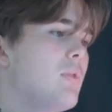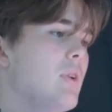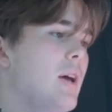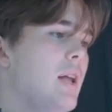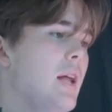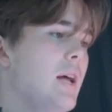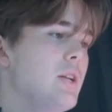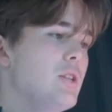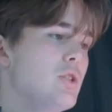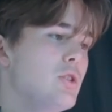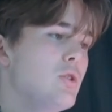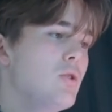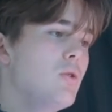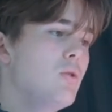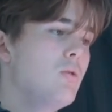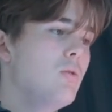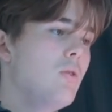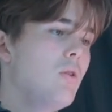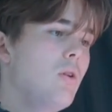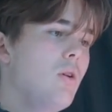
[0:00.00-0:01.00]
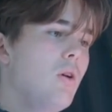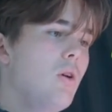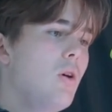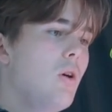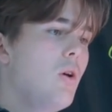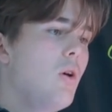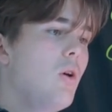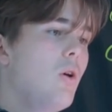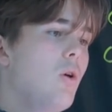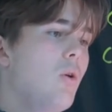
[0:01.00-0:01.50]
NH2,
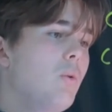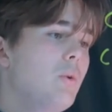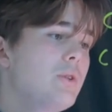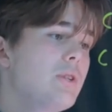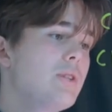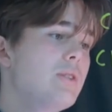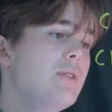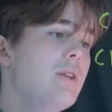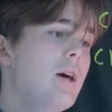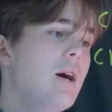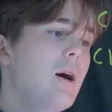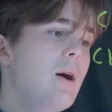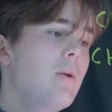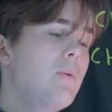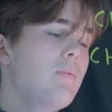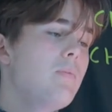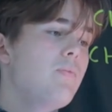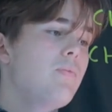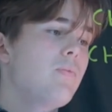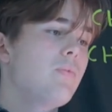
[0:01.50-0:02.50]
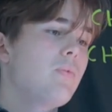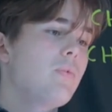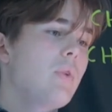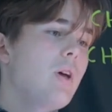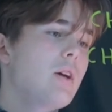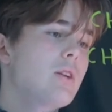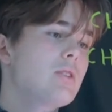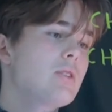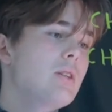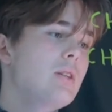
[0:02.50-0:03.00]
which is now
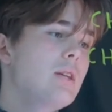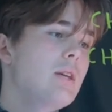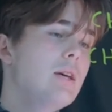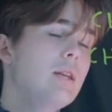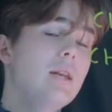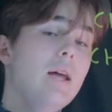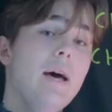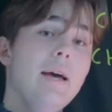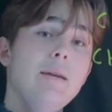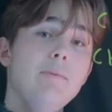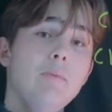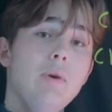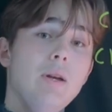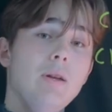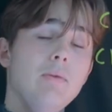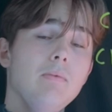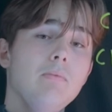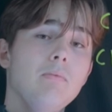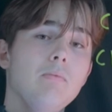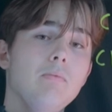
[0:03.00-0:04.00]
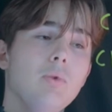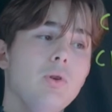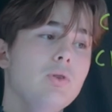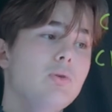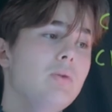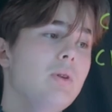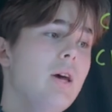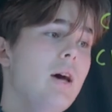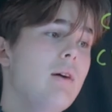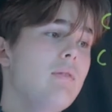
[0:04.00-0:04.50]
actually an amine because
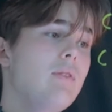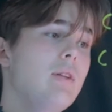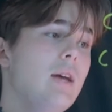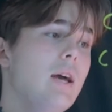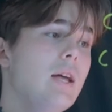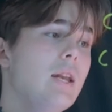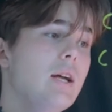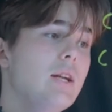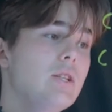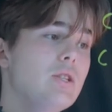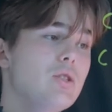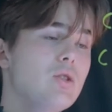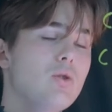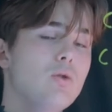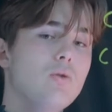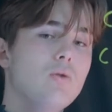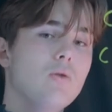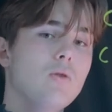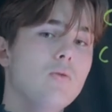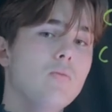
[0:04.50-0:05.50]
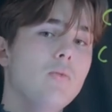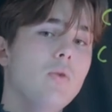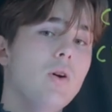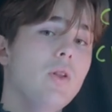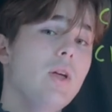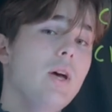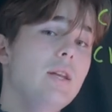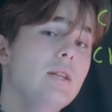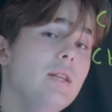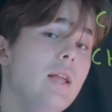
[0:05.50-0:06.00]
we have the NH2 group on
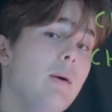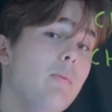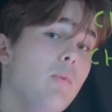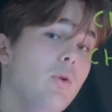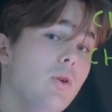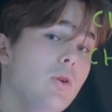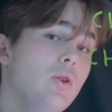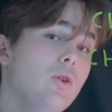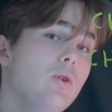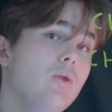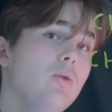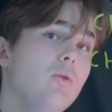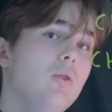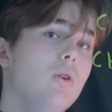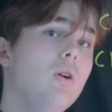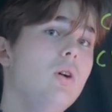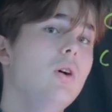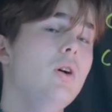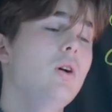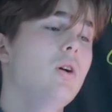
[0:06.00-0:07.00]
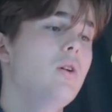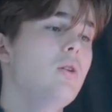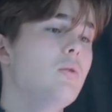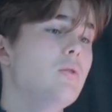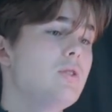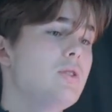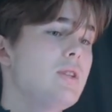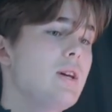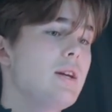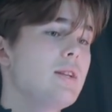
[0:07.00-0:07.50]
the end of that molecule,
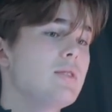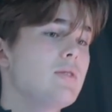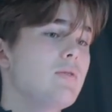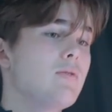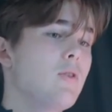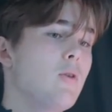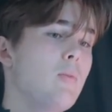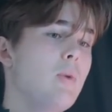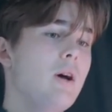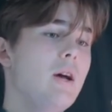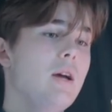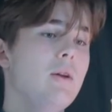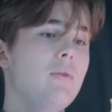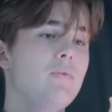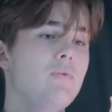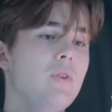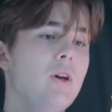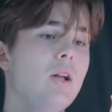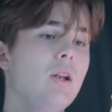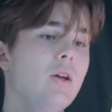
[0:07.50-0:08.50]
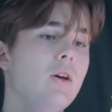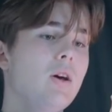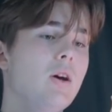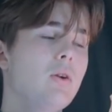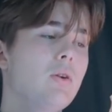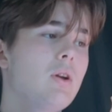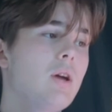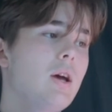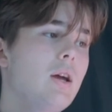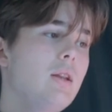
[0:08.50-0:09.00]
which takes it from a
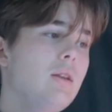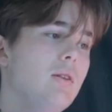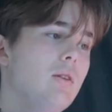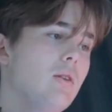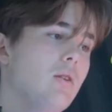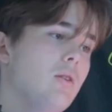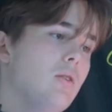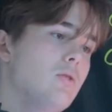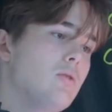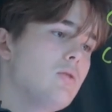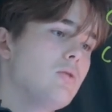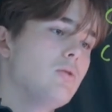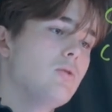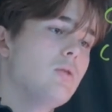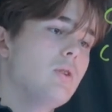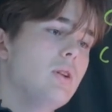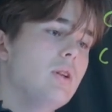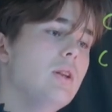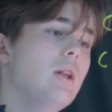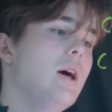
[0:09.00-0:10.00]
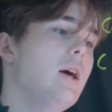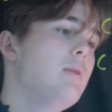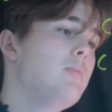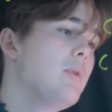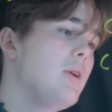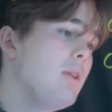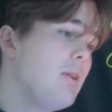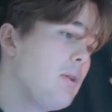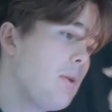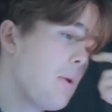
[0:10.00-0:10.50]
haloalkane to an
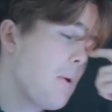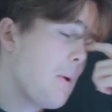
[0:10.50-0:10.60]
amine.